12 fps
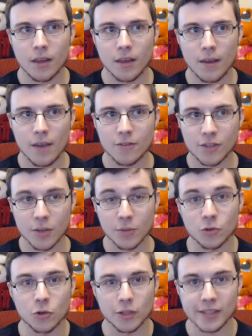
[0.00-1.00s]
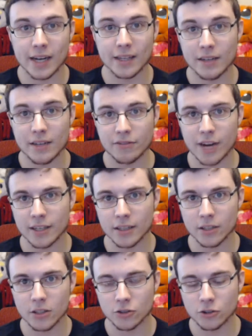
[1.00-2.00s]
if someone looked at it, they'd find it
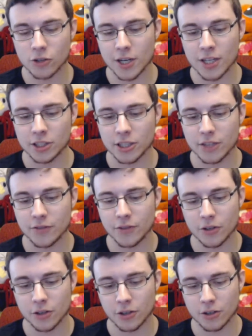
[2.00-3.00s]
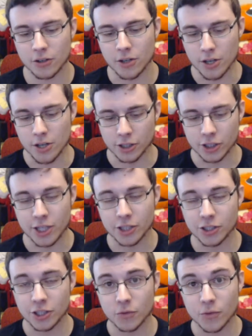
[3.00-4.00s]
a little strange if you're
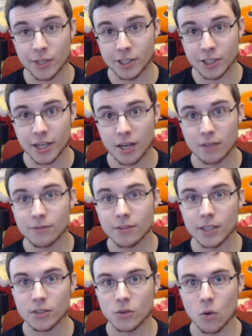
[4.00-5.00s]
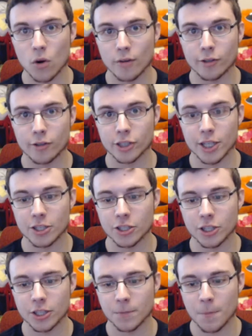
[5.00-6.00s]
changing region conflict or if you're
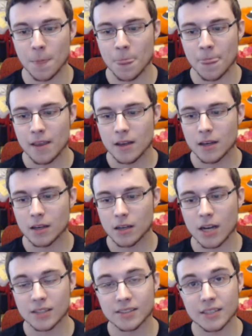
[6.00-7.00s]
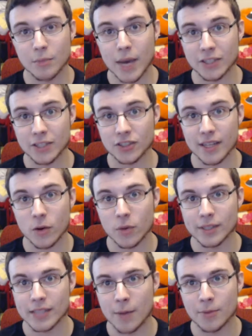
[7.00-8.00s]
changing constant matches that
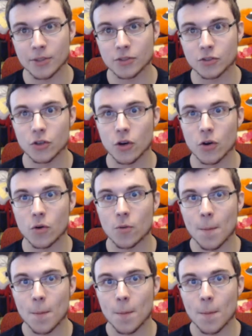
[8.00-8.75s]
always happen. So